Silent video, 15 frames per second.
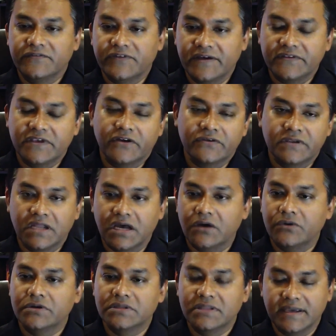35,000
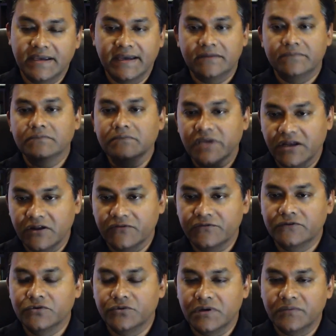hour, they get kind
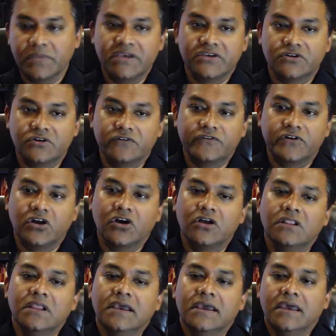of do a major
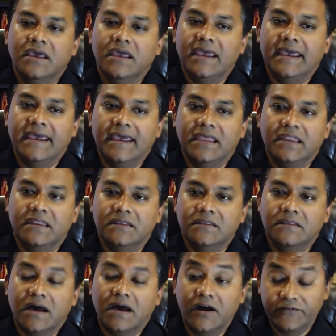overhaul. And
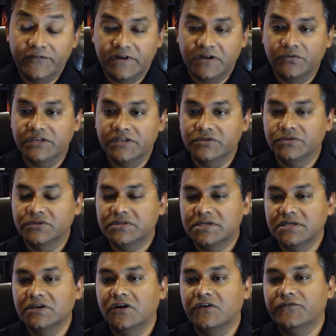after we do
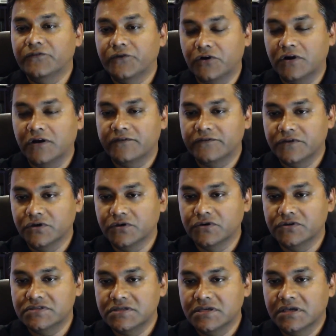three or four of
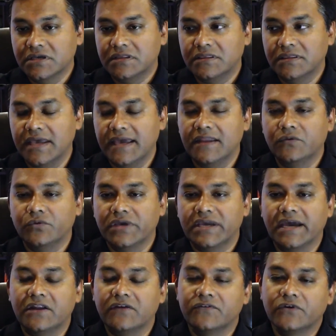those, then we
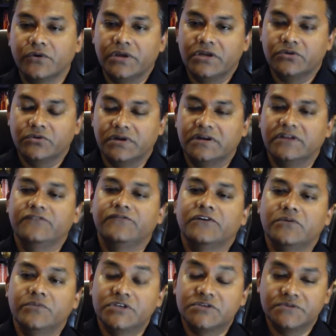kind of go into a
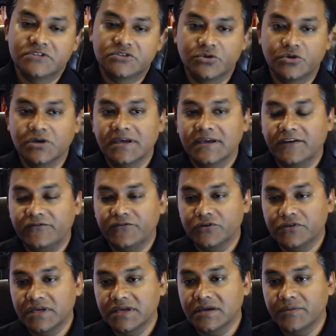refurbishment. So if
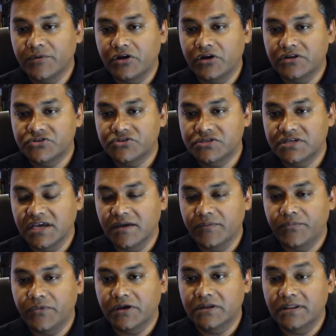you think about a
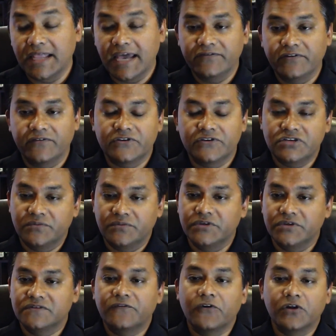ship, a life of a
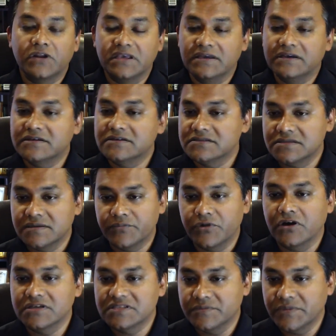ship is 40 years
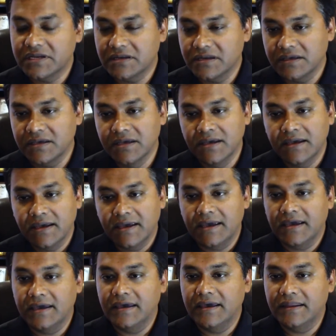approximately. Okay.
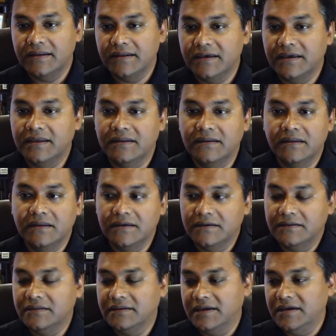And and
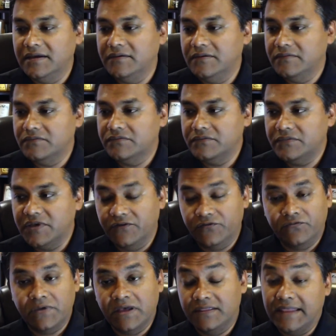they
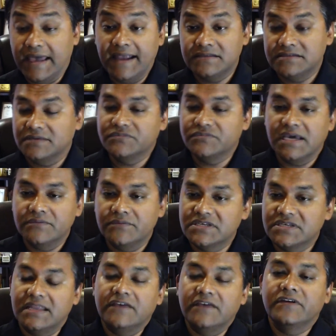if and that
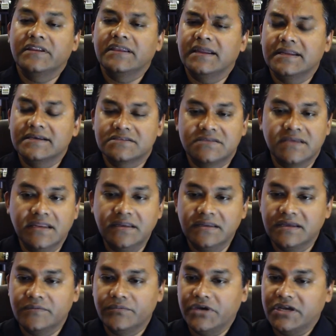sometimes can even get
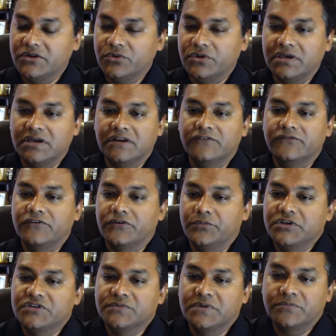extended by doing a
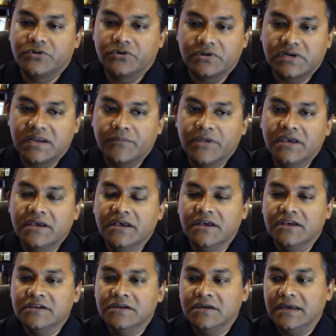refurbishment program.
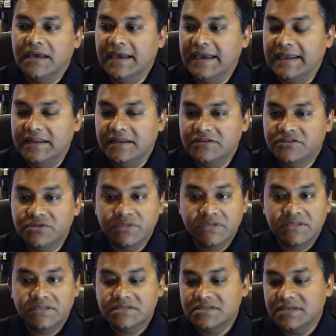And
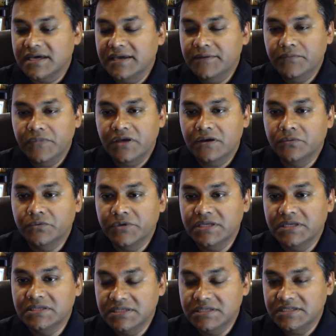during this time,
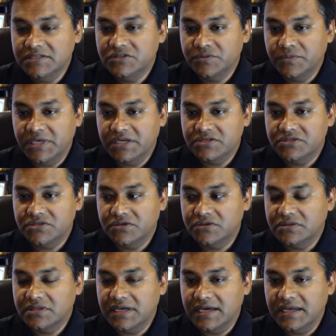we need to make
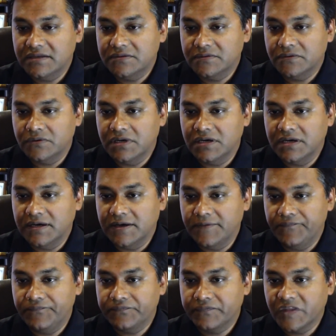sure that
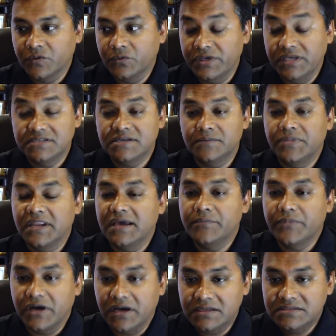um, we
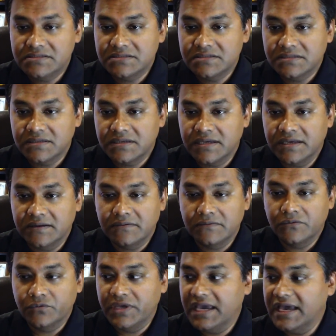supply parts
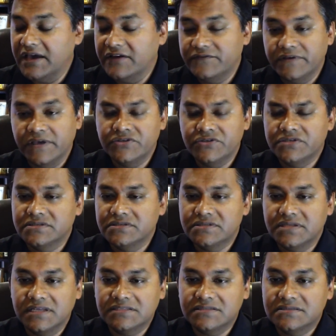and we have
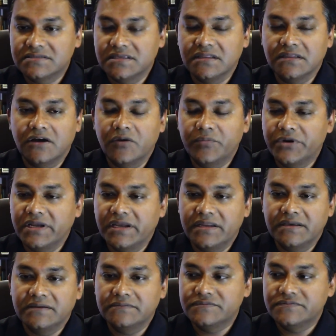engines that's still
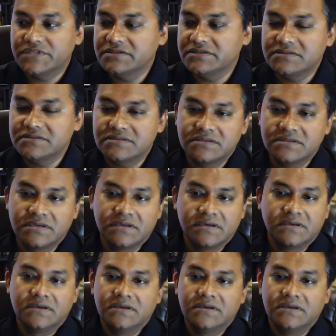operating since